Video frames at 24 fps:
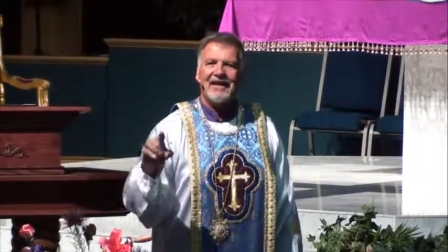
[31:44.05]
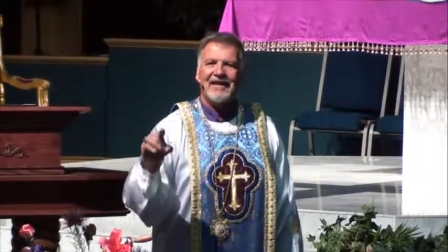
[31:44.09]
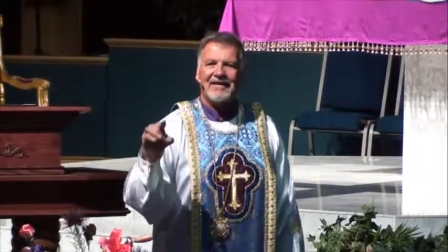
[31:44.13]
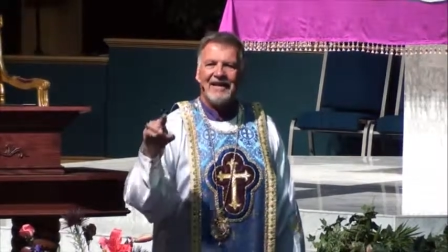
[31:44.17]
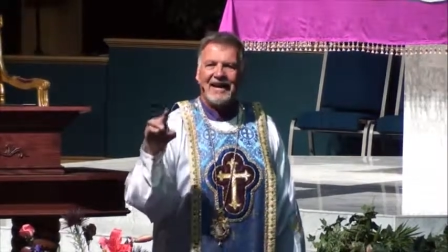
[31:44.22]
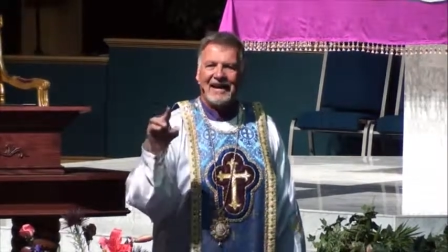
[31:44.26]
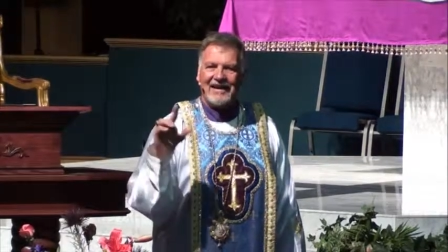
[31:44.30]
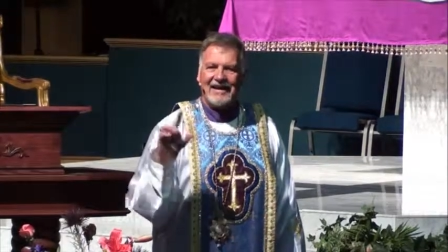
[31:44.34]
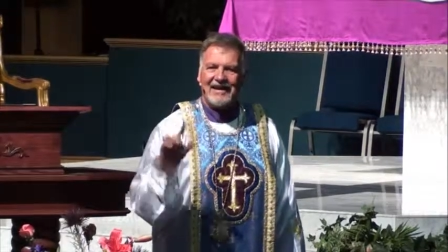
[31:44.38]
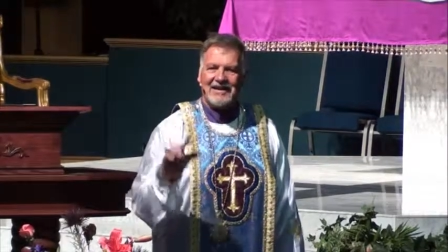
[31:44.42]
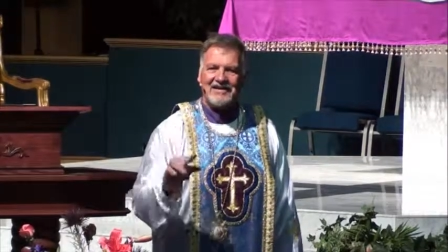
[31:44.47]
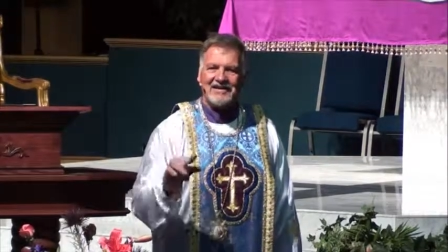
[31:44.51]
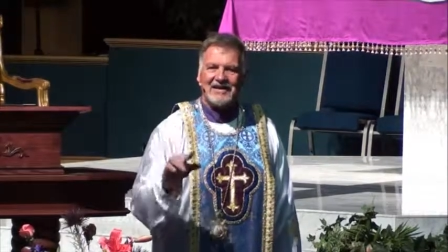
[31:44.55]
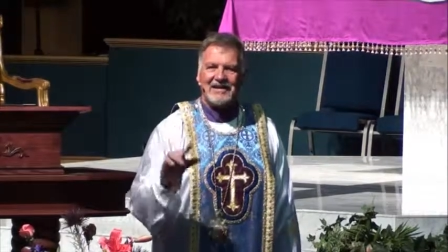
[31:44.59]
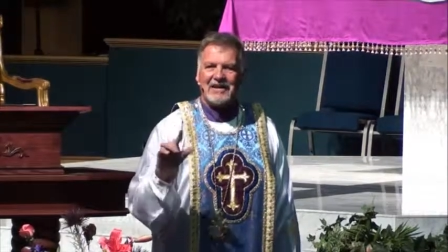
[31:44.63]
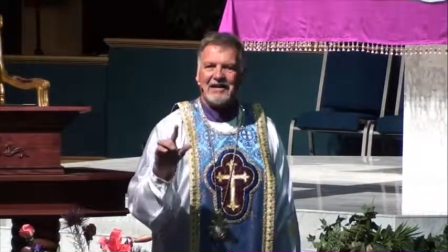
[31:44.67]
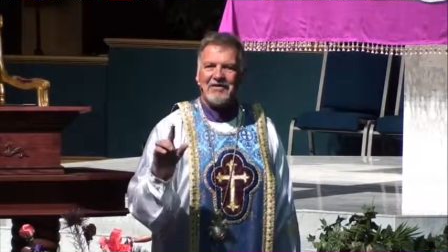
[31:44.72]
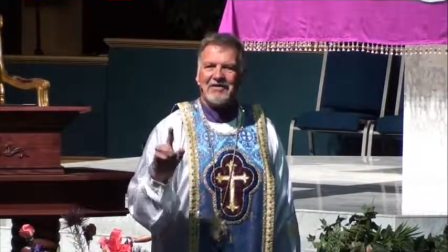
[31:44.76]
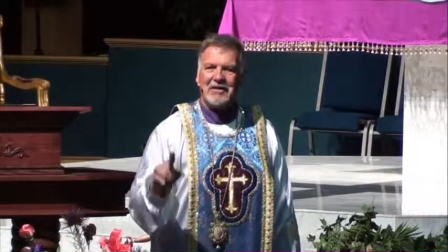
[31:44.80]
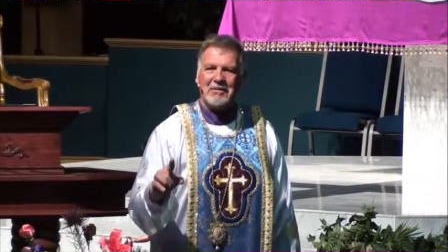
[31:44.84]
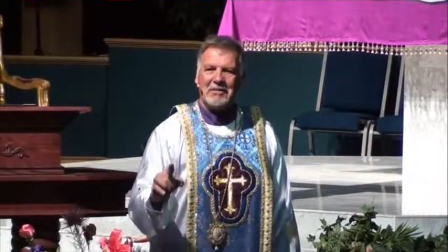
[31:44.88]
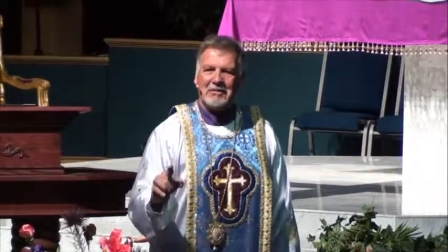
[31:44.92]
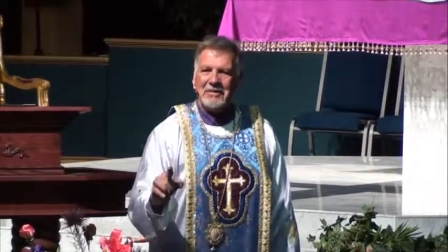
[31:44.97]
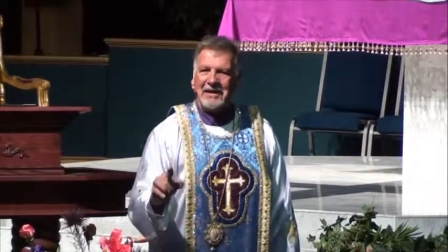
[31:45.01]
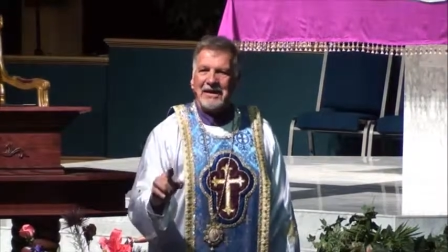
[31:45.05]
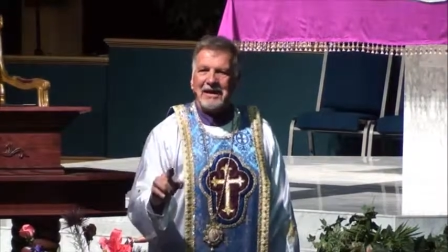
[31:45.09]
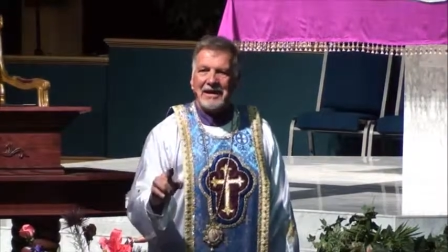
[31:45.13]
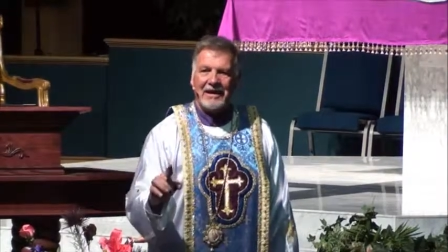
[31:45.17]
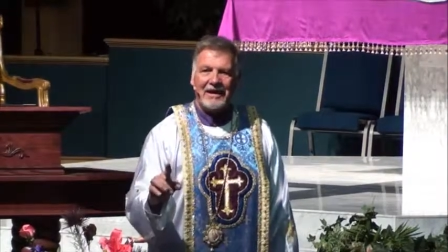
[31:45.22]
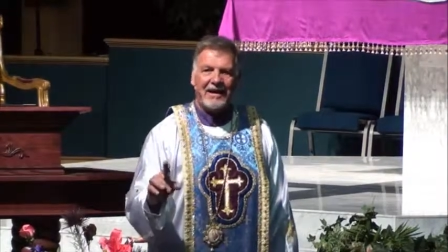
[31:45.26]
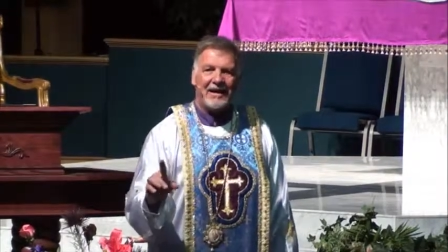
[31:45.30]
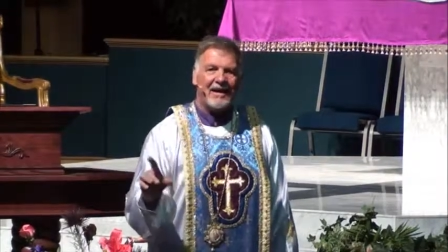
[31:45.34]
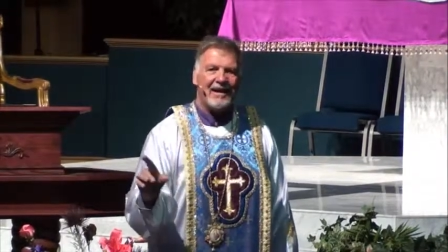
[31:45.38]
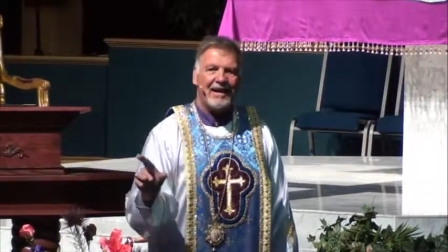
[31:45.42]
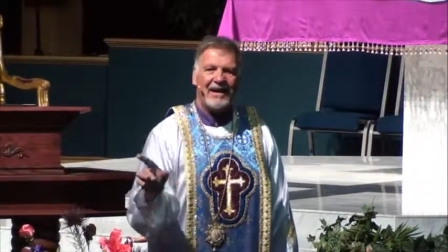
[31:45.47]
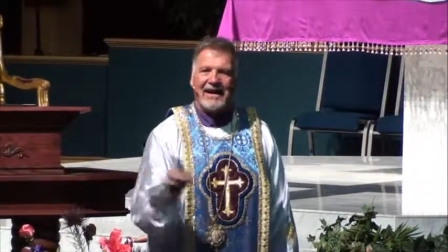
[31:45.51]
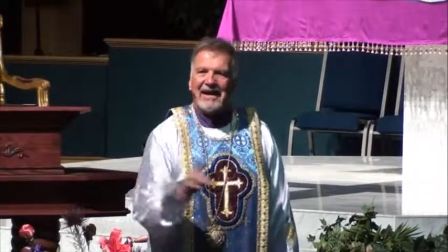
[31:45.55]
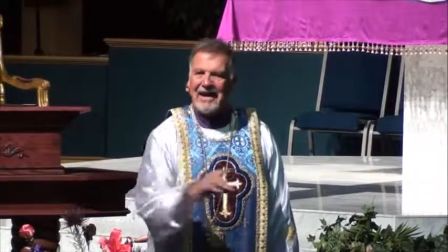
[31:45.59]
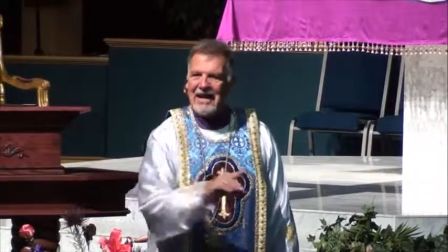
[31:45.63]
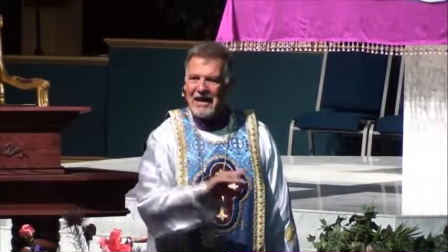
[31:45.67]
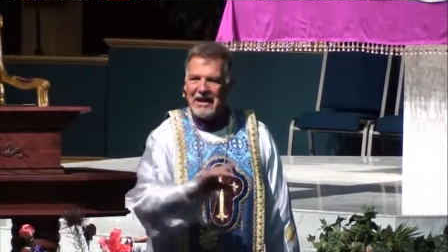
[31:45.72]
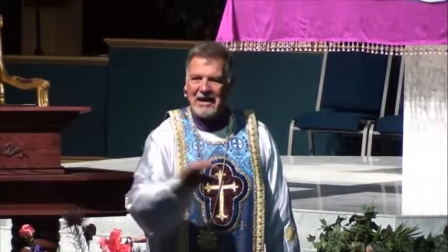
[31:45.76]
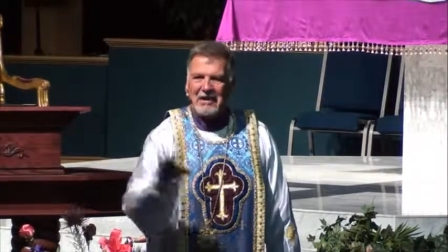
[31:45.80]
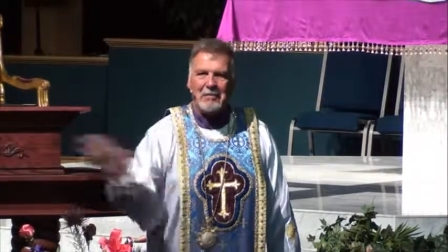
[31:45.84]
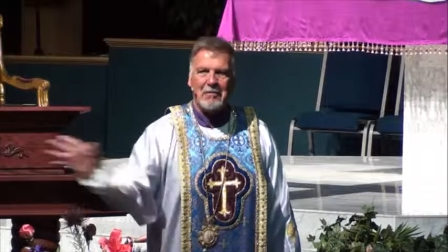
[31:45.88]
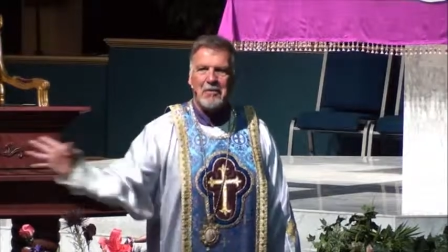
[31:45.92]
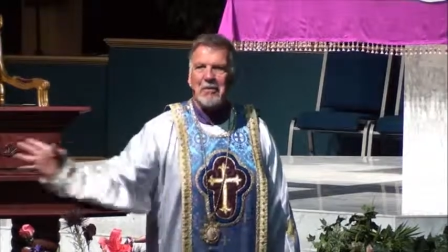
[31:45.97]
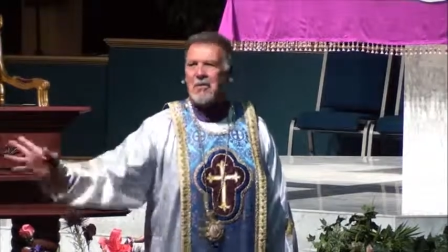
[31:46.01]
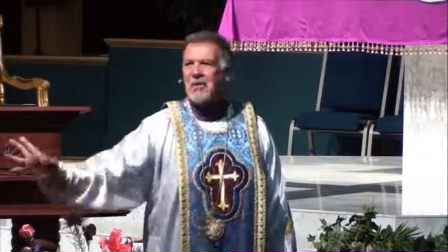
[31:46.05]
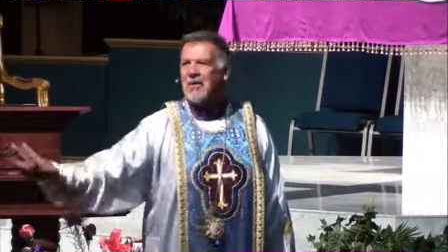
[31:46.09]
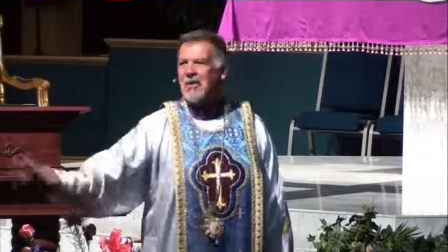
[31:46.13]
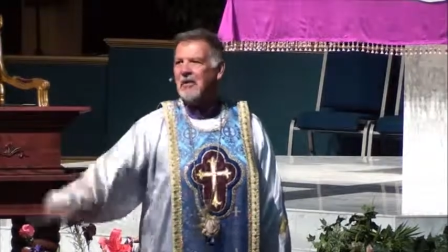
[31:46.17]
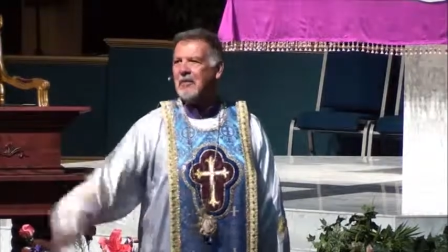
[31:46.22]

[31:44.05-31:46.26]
that isn't even me anymore.